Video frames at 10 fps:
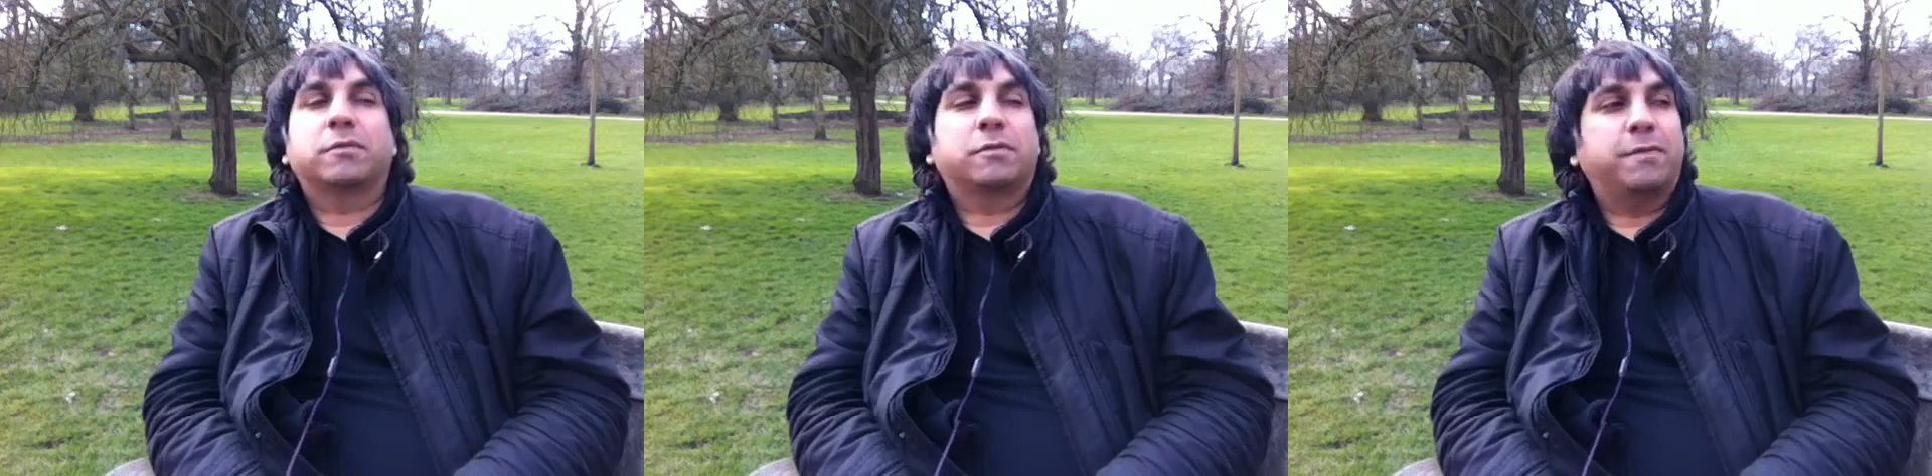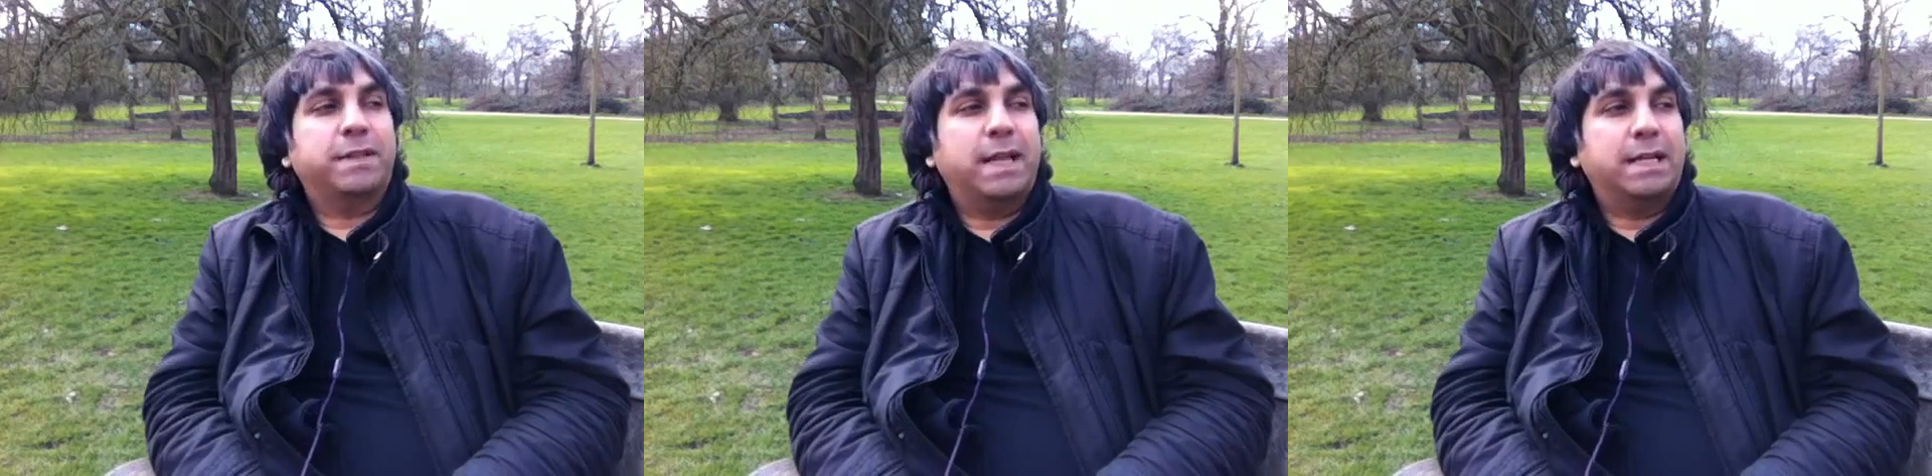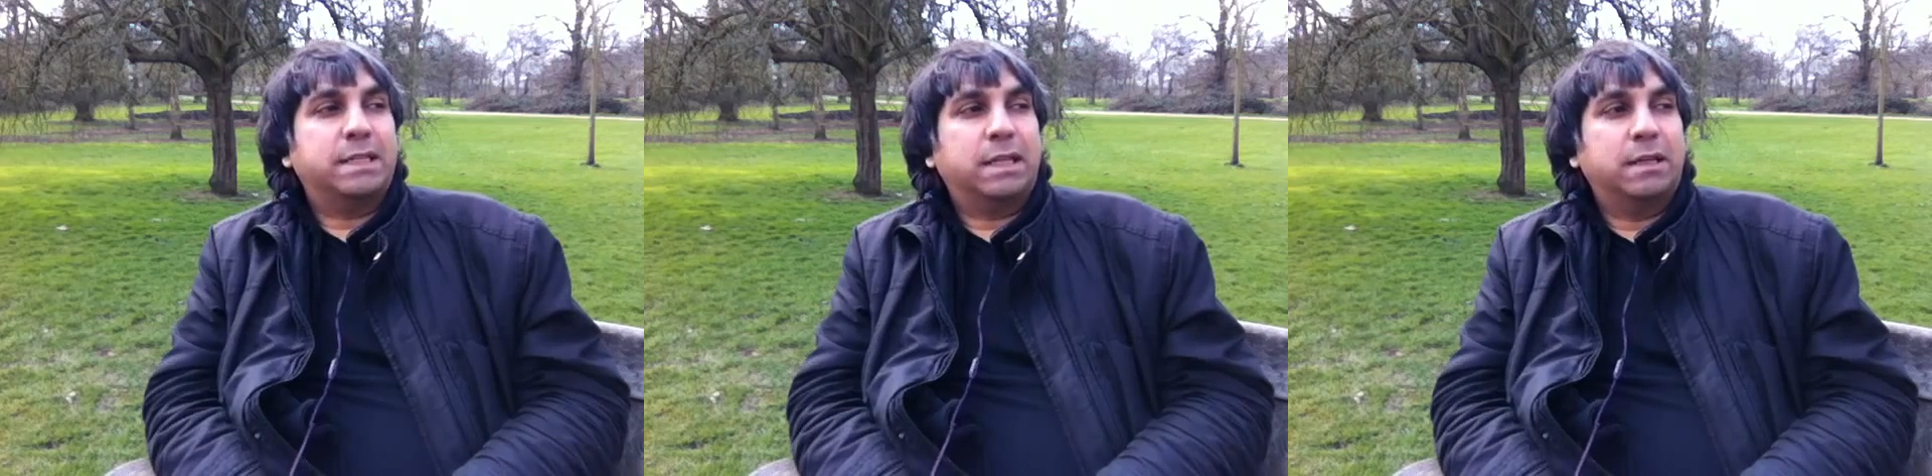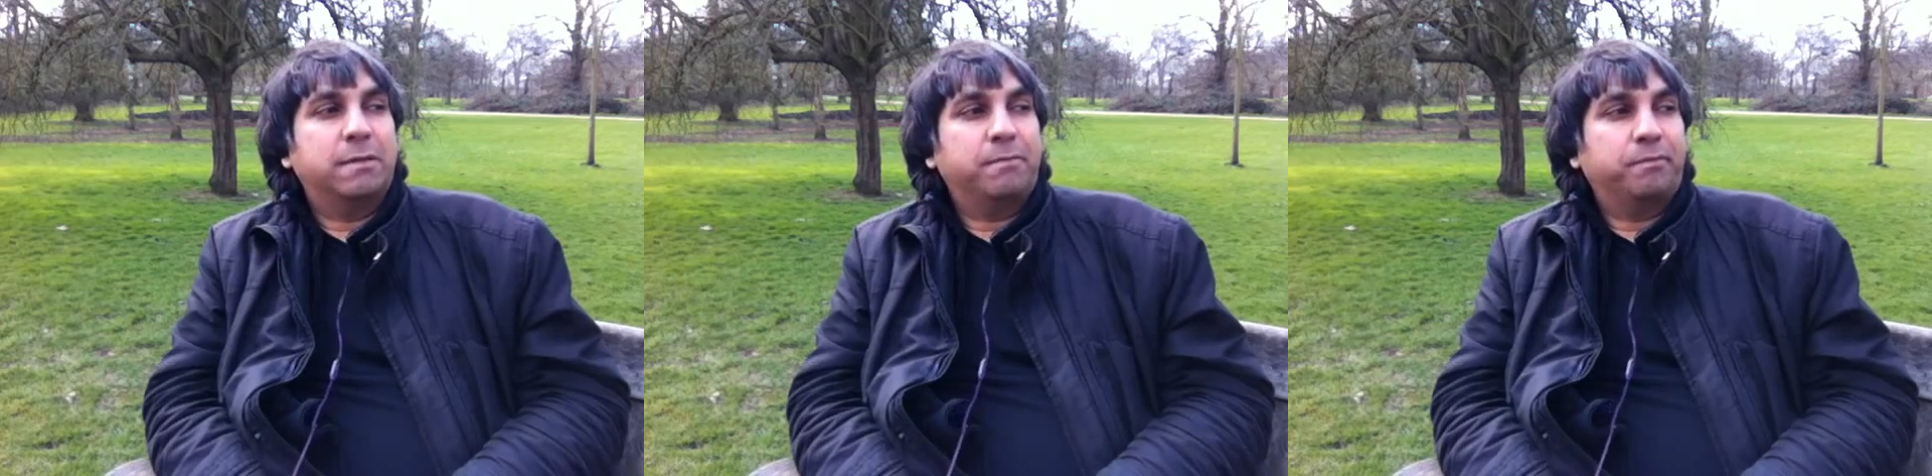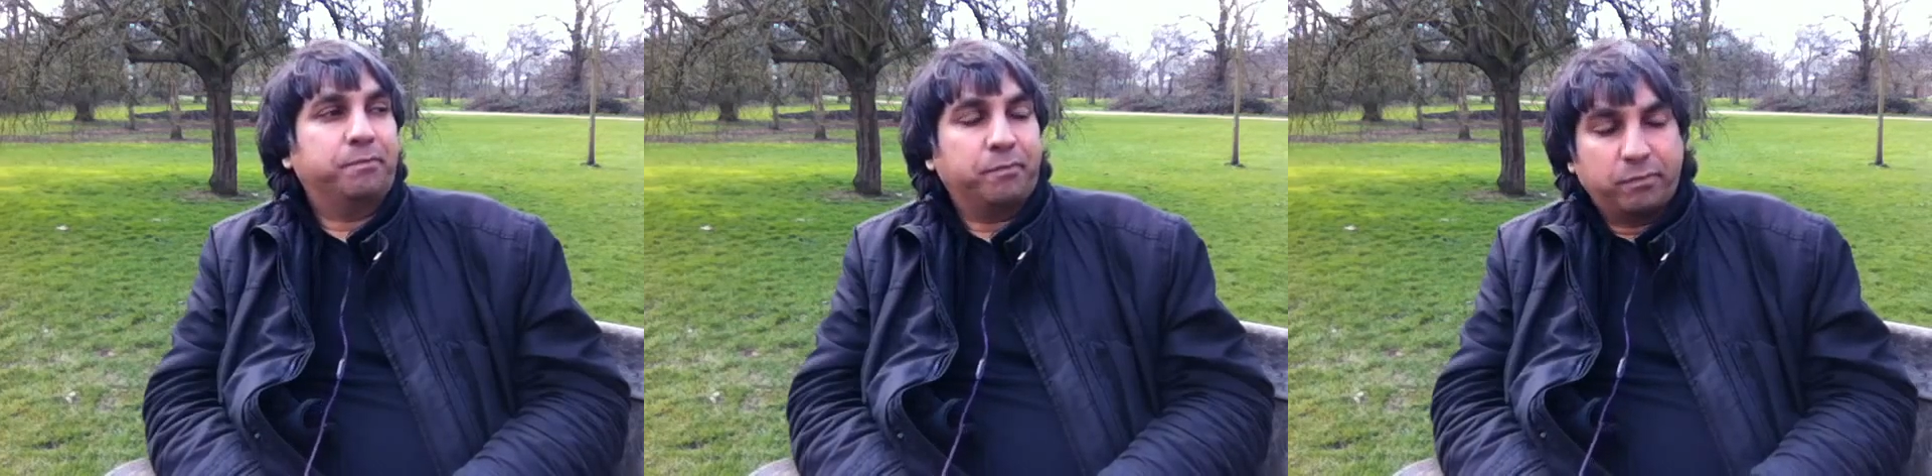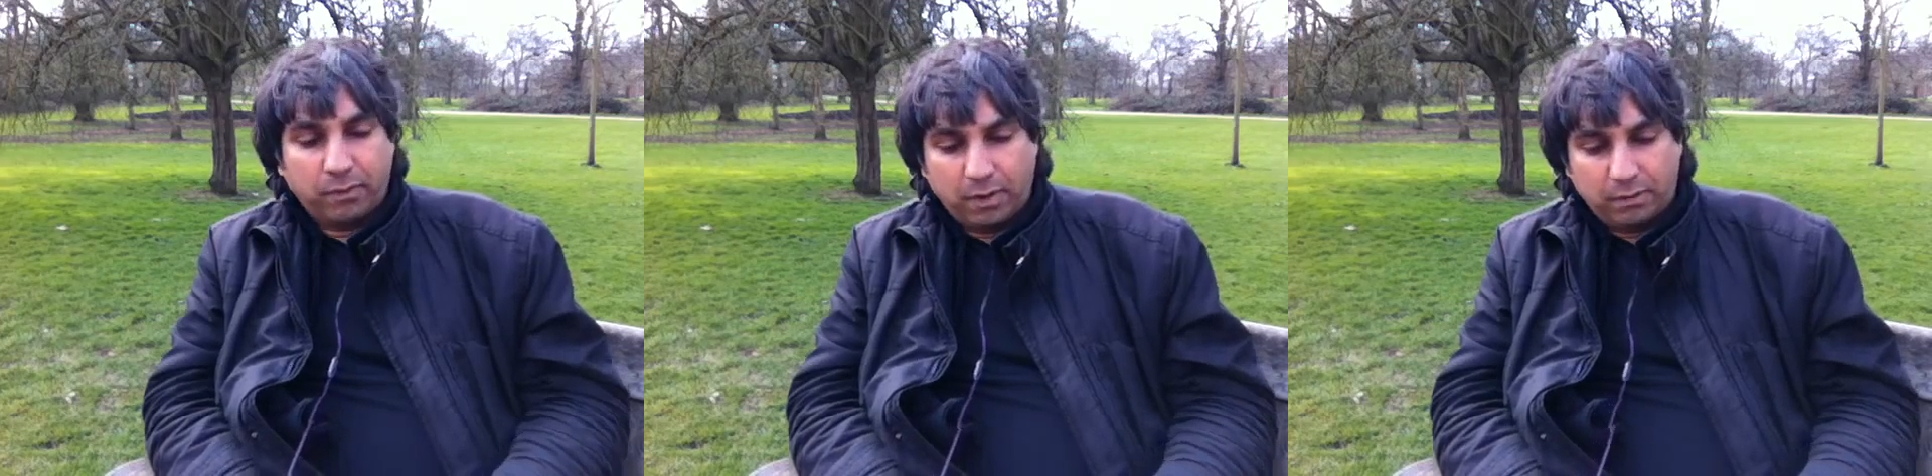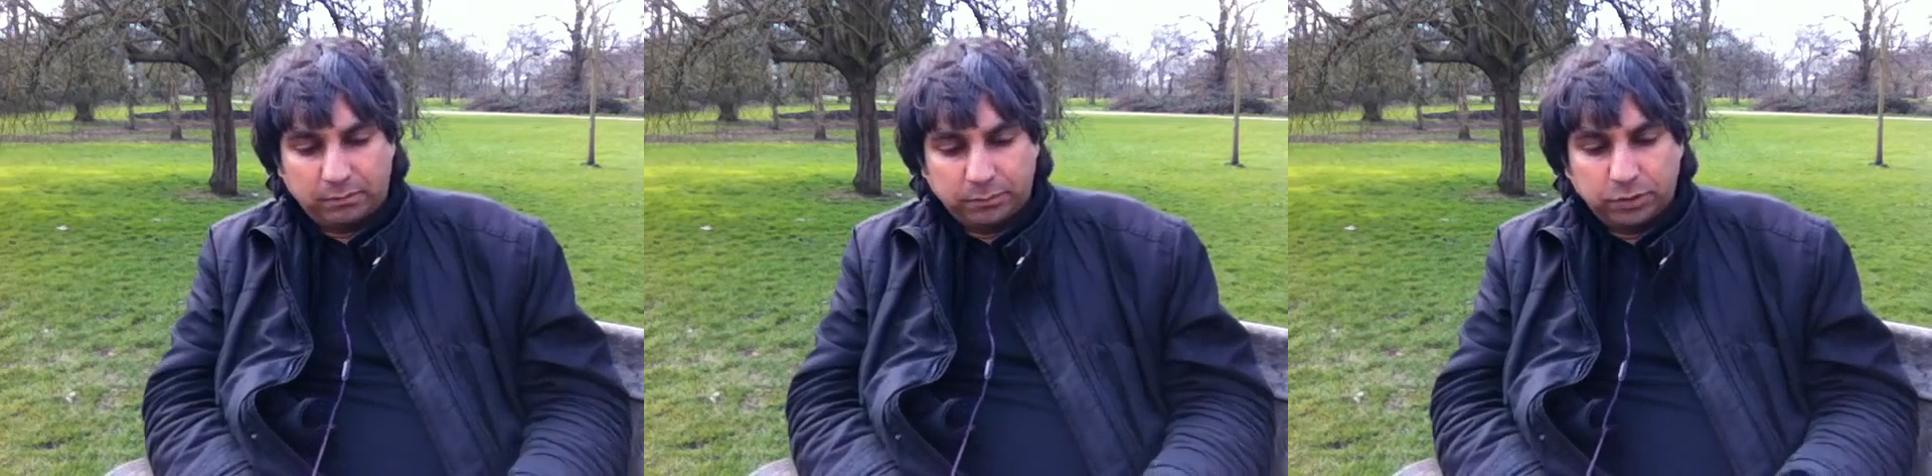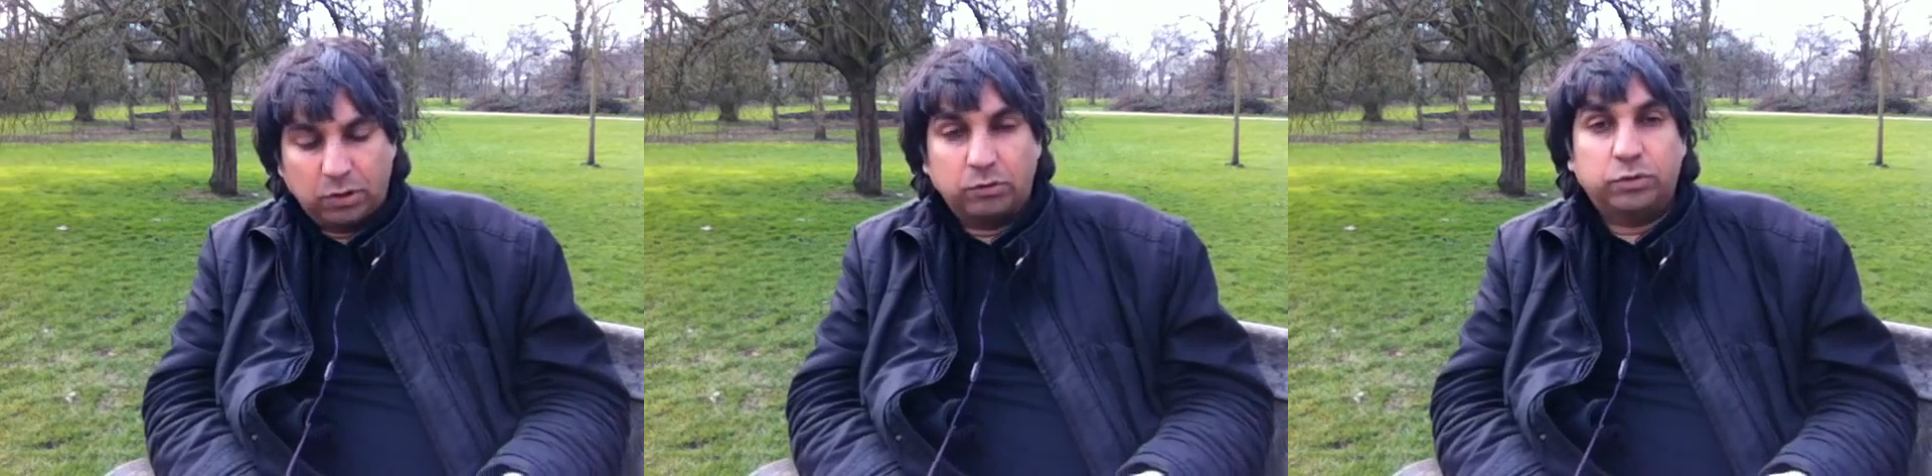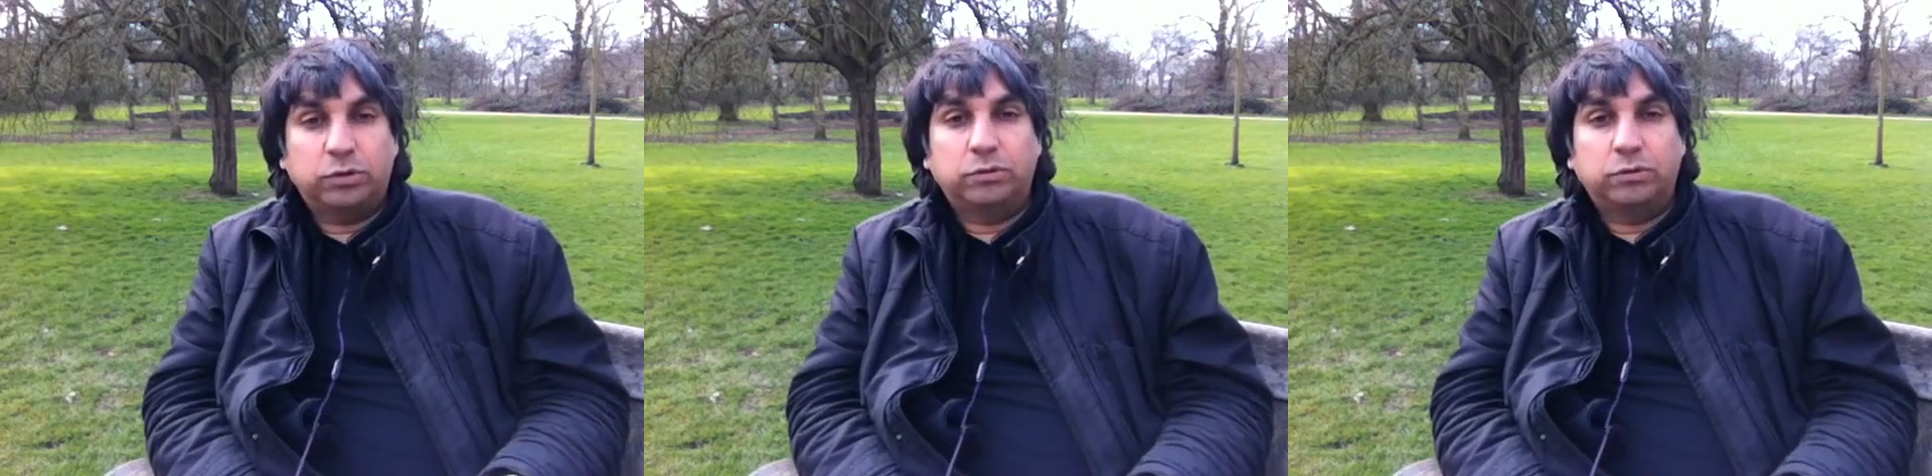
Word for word: it's fantastic. So